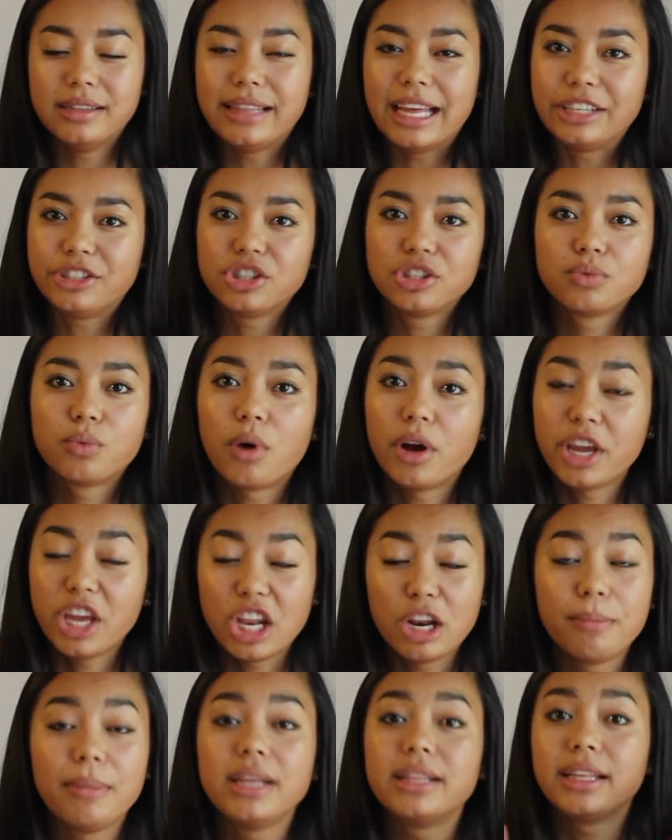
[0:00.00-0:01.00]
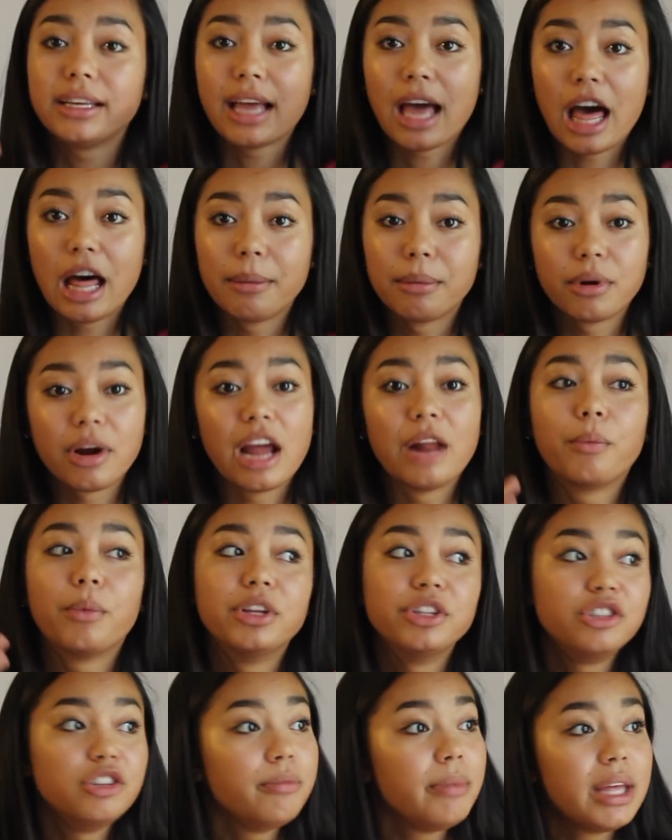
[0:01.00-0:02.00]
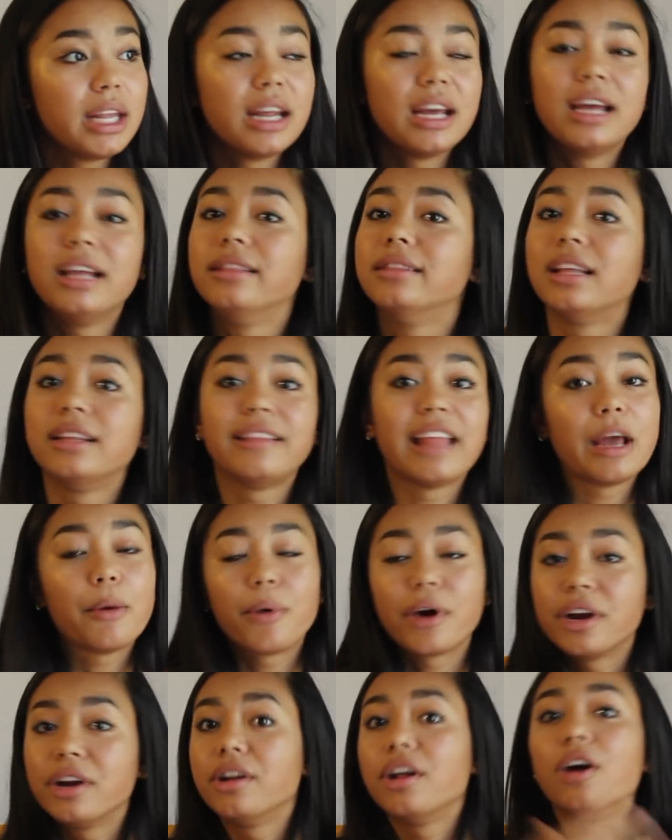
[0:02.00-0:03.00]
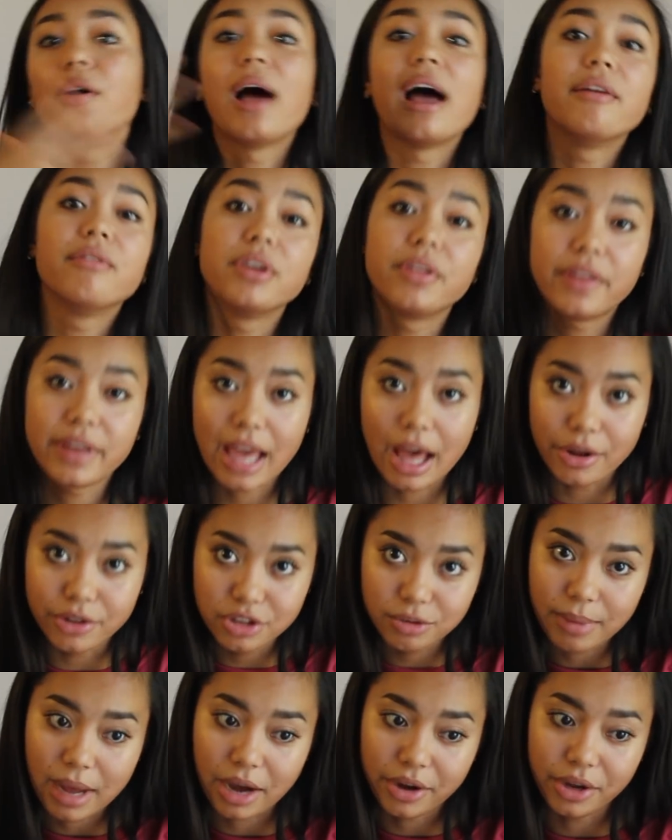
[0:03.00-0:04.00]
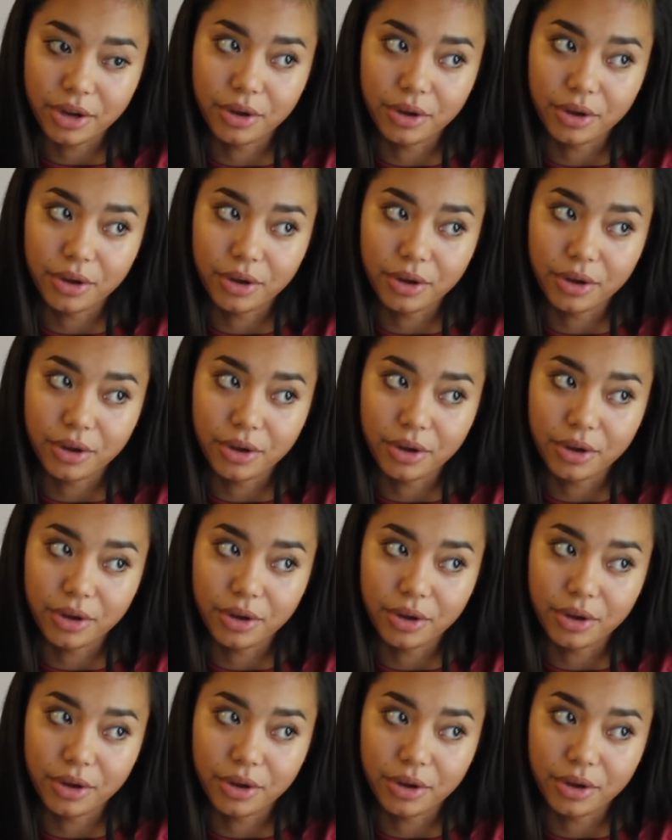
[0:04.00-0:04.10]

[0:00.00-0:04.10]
They just want you to meet the caliber, and once you meet it, then they want to know everything else about